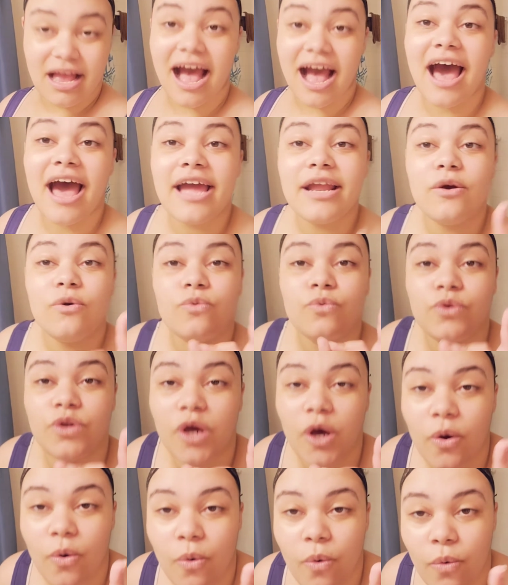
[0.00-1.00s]
I don't
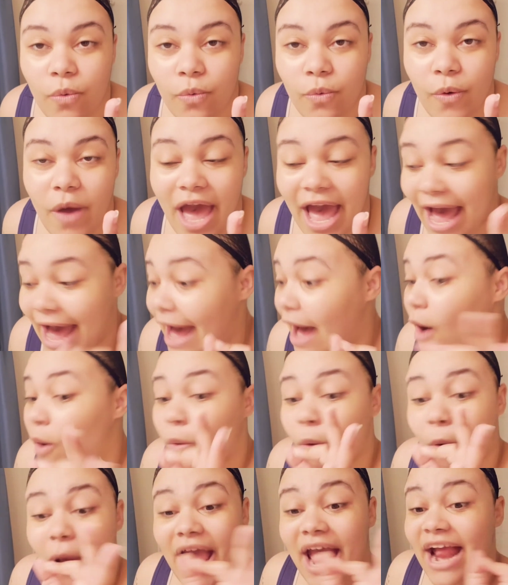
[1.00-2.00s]
know
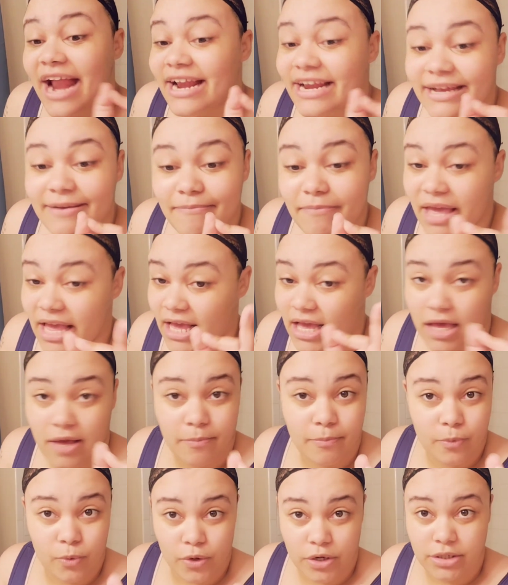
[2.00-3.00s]
how any
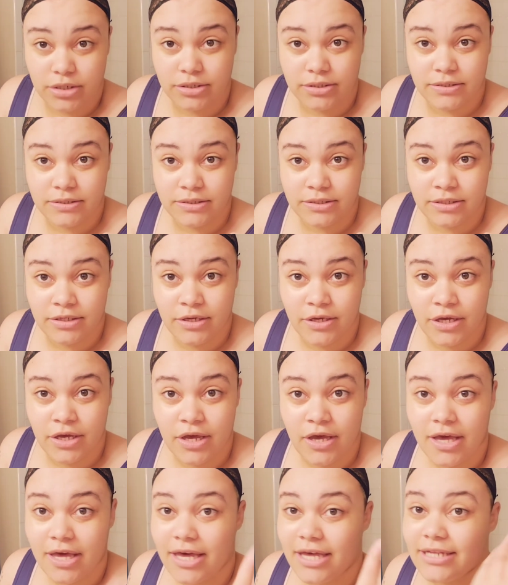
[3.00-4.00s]
makeup works.
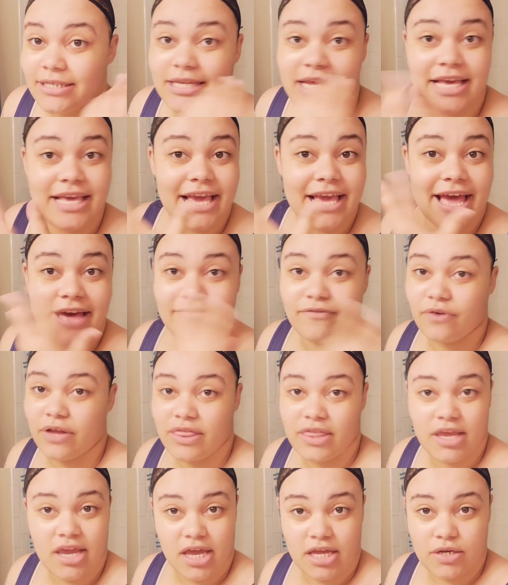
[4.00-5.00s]
Take
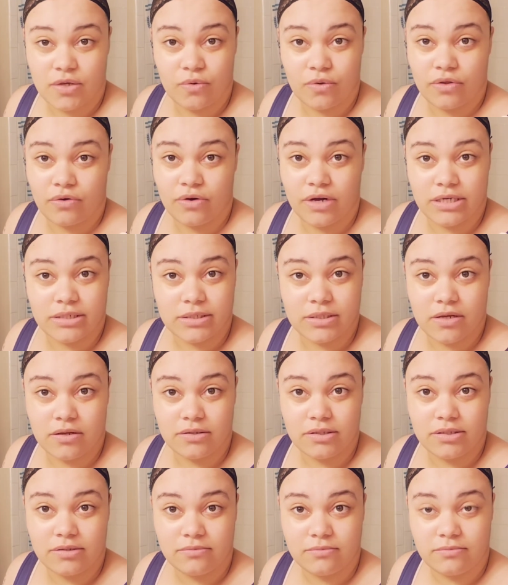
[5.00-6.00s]
everything I do with a grain of
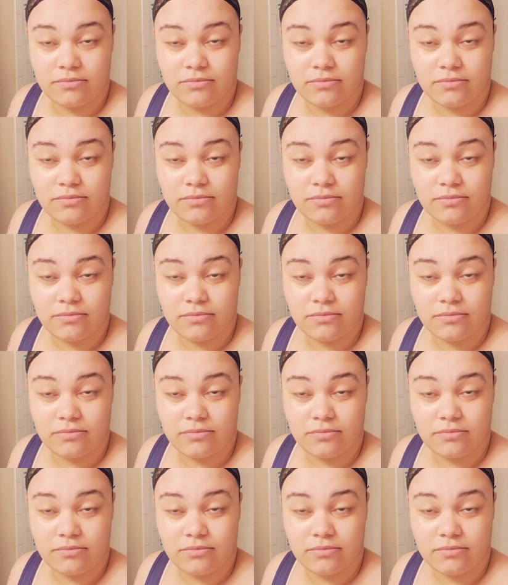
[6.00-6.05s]
salt.